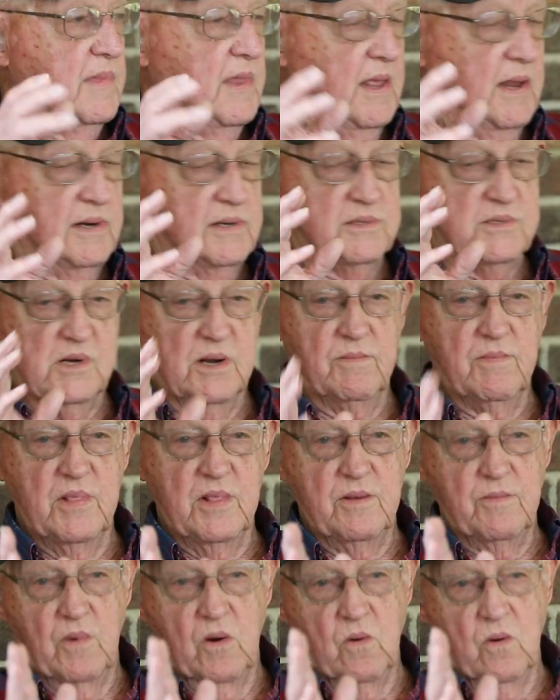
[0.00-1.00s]
And some of
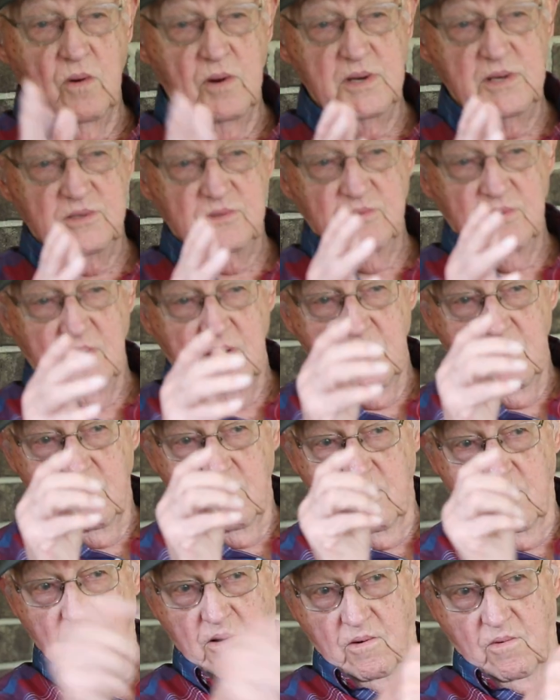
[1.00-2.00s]
the boys would
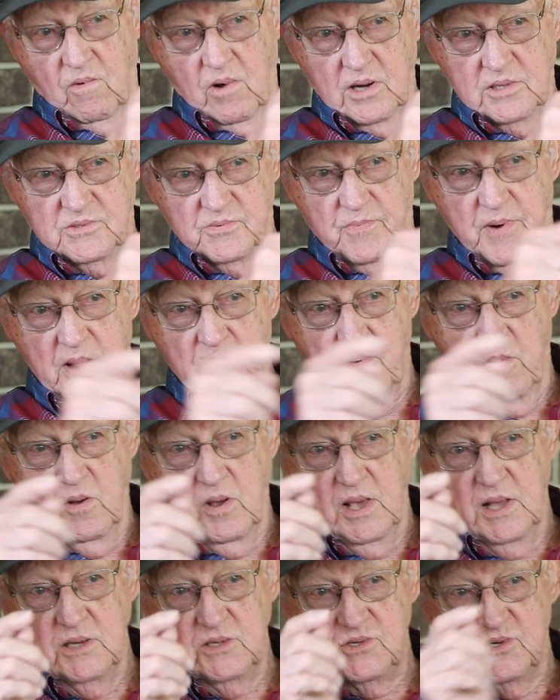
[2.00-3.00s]
watch people
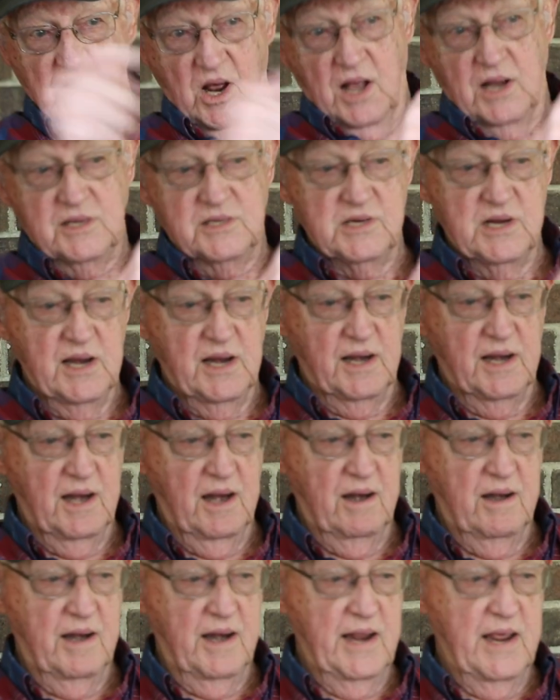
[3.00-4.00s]
get shots in
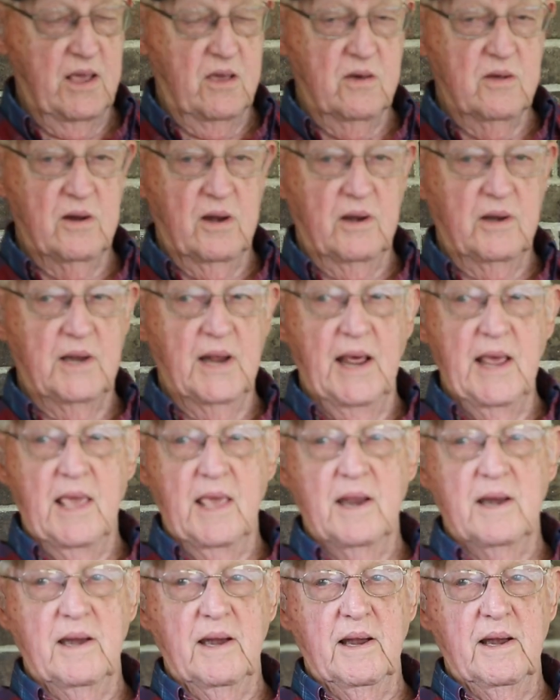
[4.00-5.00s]
there, and they couldn't take
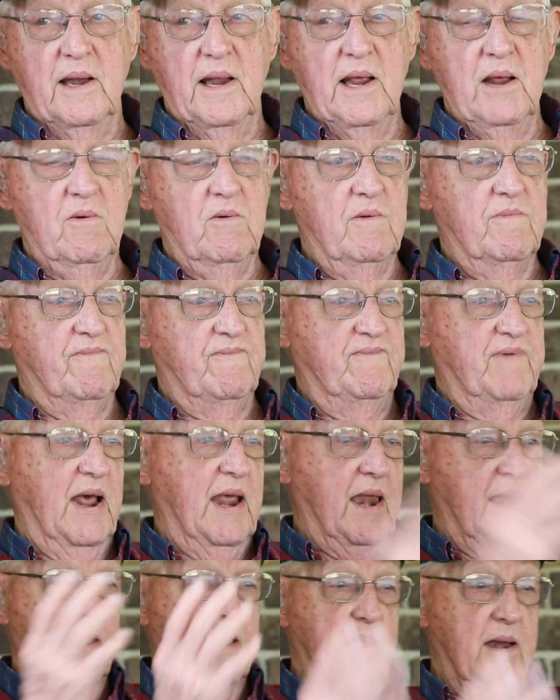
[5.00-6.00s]
it, and they would
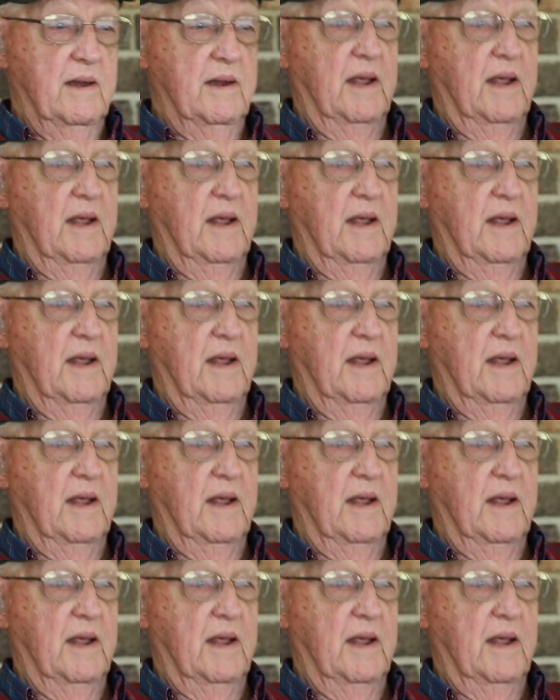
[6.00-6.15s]
faint.